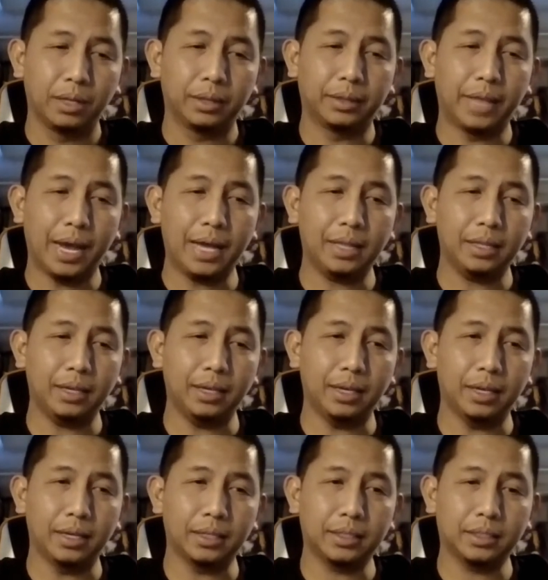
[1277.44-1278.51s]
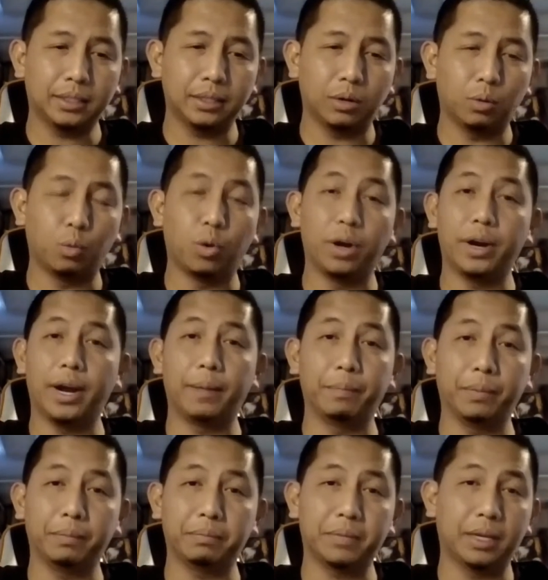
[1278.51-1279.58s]
that is where
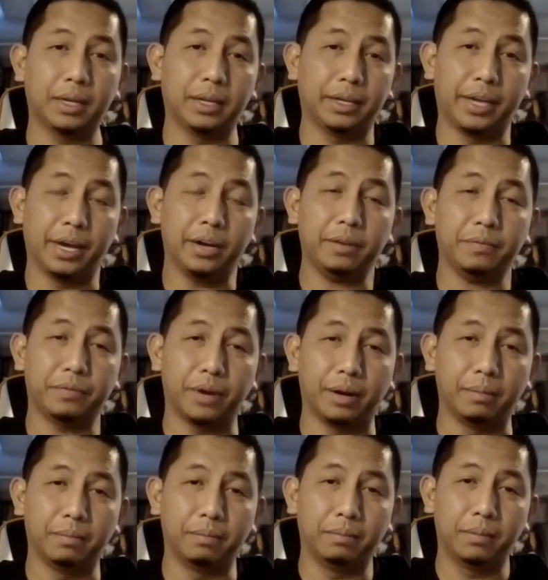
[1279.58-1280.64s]
I'm getting from.